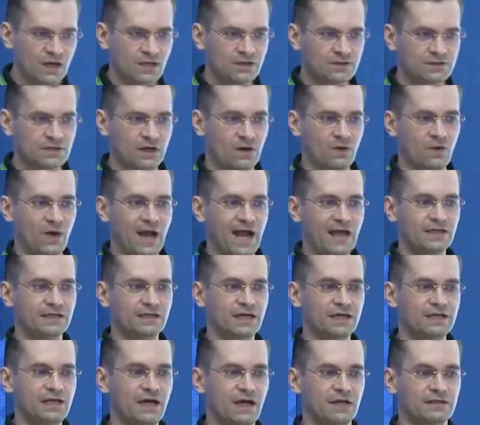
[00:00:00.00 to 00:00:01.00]
So, and
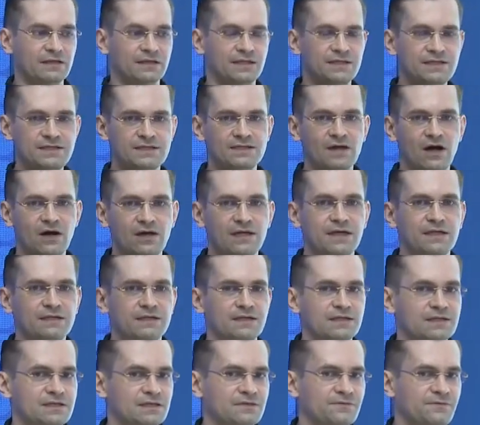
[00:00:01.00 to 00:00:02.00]
again, this target
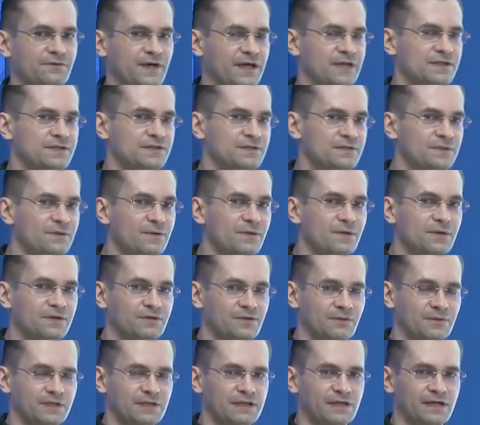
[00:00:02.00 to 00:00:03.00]
is in phase 2
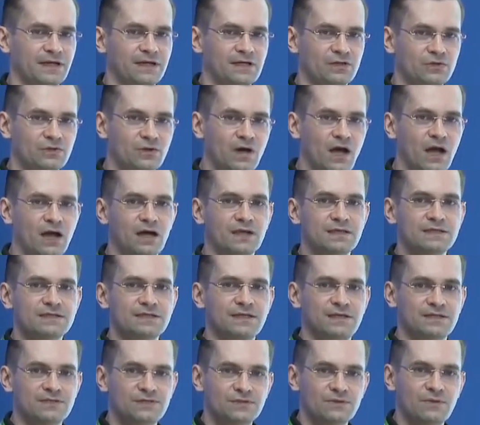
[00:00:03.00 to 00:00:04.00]
human clinical trials.
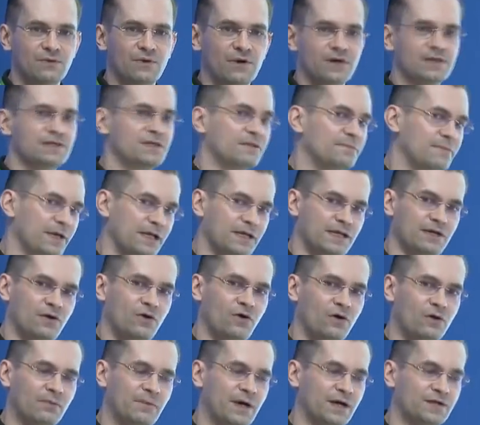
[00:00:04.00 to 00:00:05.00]
It scores in many
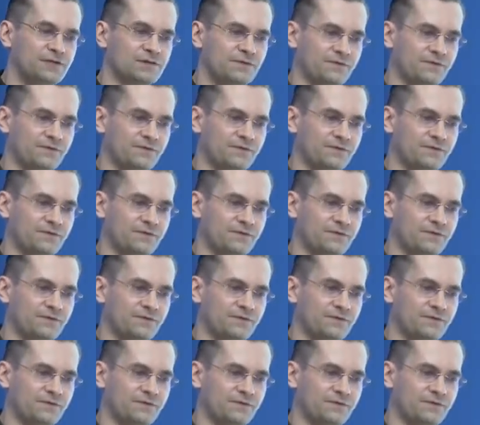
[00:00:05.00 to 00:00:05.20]
hallmarks